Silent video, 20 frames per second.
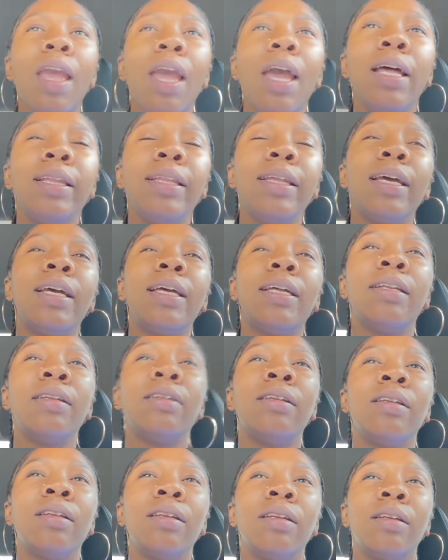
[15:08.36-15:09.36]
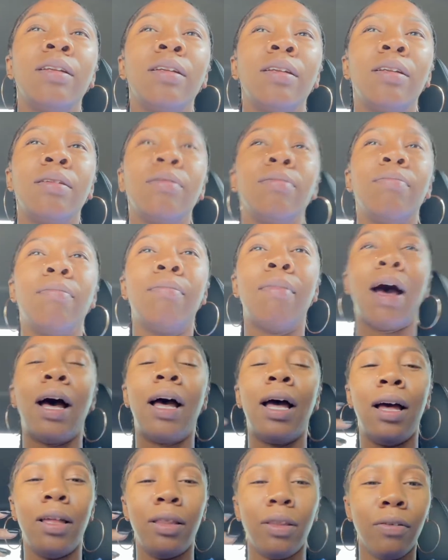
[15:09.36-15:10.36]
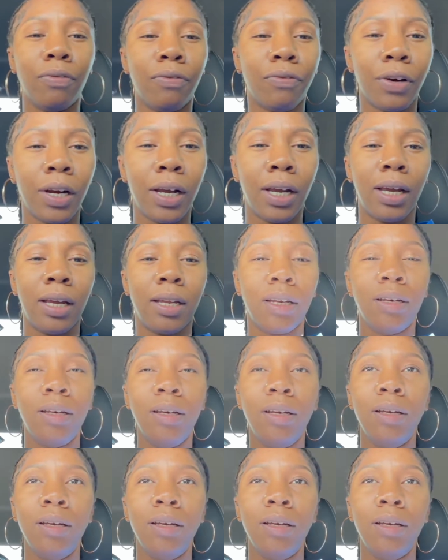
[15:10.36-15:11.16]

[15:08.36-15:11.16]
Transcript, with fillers: And then my other friend,